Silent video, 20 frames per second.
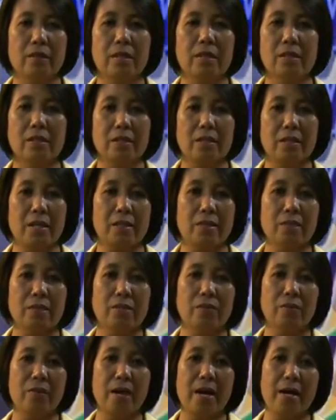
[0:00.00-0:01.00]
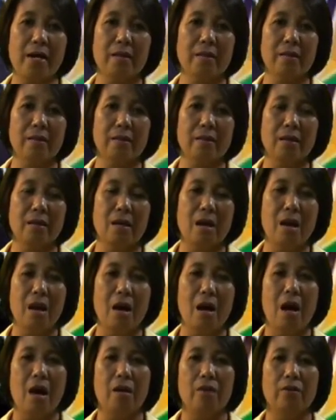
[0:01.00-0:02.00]
6 is right.
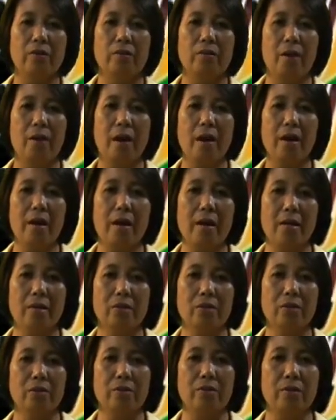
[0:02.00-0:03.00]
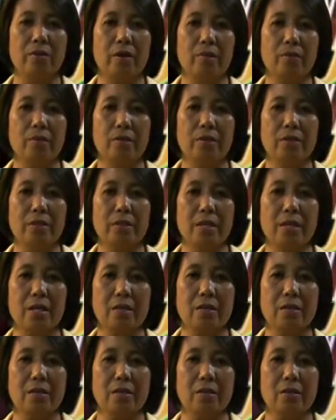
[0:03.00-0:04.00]
The bar ends on number
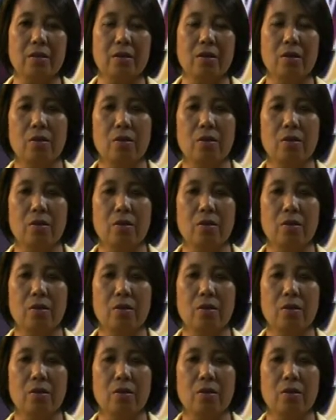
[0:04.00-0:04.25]
6,